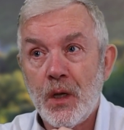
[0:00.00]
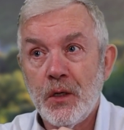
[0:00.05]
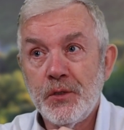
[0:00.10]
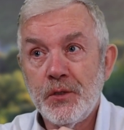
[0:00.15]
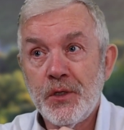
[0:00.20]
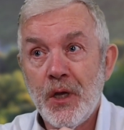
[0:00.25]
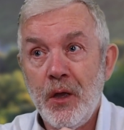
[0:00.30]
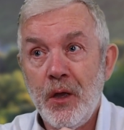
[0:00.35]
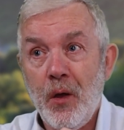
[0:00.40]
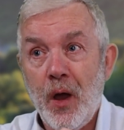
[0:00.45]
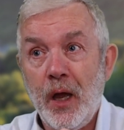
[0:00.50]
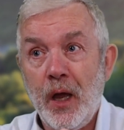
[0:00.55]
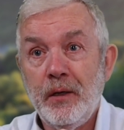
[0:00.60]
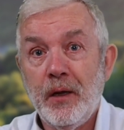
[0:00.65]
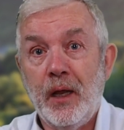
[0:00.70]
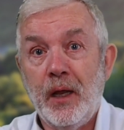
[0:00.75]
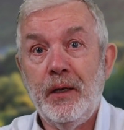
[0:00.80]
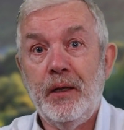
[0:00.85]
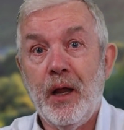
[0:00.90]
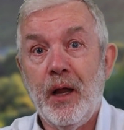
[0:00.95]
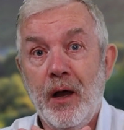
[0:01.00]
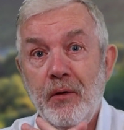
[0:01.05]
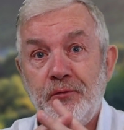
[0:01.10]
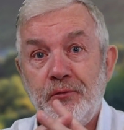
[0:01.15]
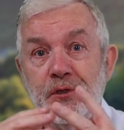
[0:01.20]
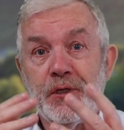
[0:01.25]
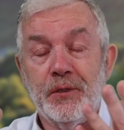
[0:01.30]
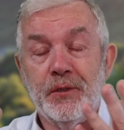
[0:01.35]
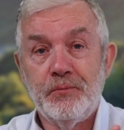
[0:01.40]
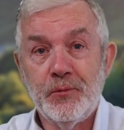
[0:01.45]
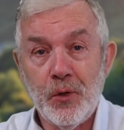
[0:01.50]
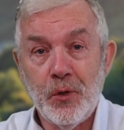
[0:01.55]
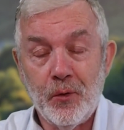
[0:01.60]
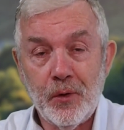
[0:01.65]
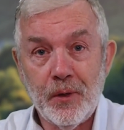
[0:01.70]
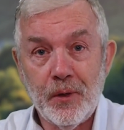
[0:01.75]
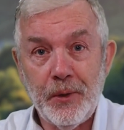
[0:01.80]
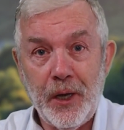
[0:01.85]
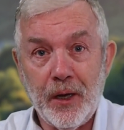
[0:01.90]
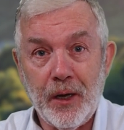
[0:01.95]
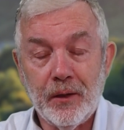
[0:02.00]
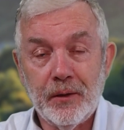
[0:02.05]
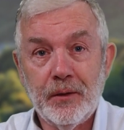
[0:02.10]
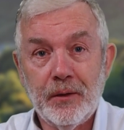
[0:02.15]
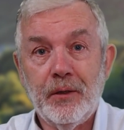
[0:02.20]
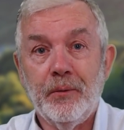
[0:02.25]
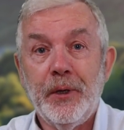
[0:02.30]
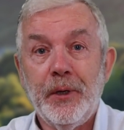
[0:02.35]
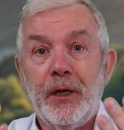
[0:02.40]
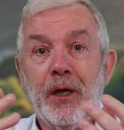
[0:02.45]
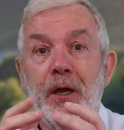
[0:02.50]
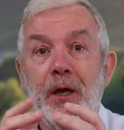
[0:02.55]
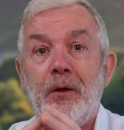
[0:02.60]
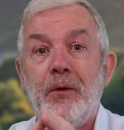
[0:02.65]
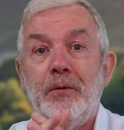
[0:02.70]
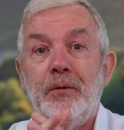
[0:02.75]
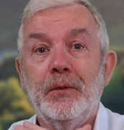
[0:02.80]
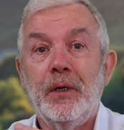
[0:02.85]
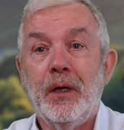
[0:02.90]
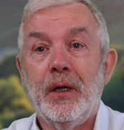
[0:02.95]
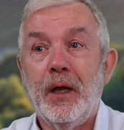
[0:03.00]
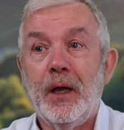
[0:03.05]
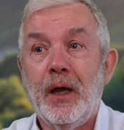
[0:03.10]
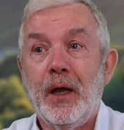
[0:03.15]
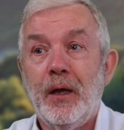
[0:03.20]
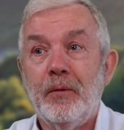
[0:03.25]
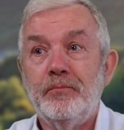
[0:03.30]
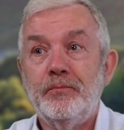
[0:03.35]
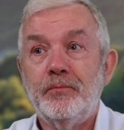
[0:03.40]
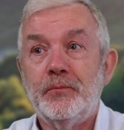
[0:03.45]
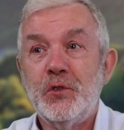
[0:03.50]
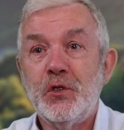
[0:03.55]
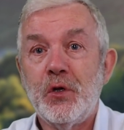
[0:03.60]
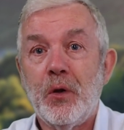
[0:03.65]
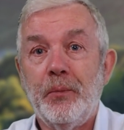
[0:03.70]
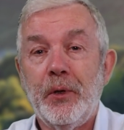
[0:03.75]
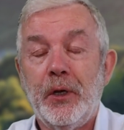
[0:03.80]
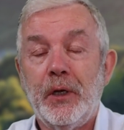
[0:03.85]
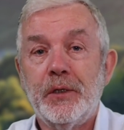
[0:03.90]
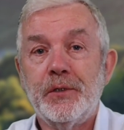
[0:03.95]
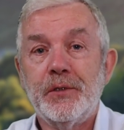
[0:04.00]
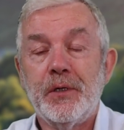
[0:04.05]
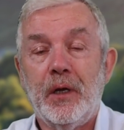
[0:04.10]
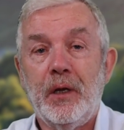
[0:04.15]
So I love to talk about Camino topics.